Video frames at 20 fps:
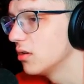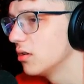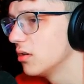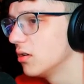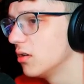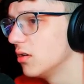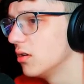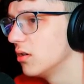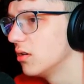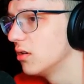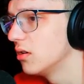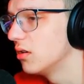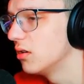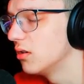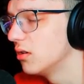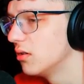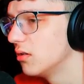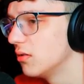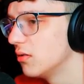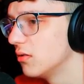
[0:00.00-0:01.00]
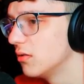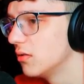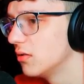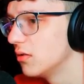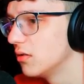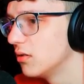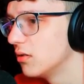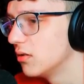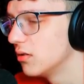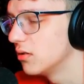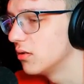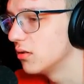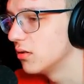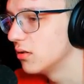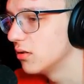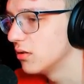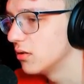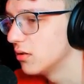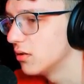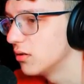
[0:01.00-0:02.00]

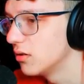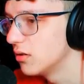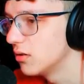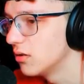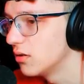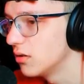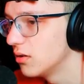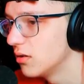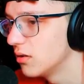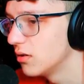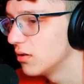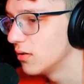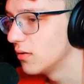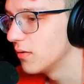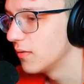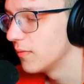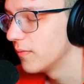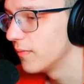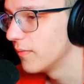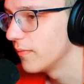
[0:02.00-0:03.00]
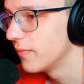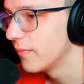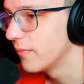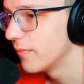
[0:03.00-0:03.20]
Nothing is said.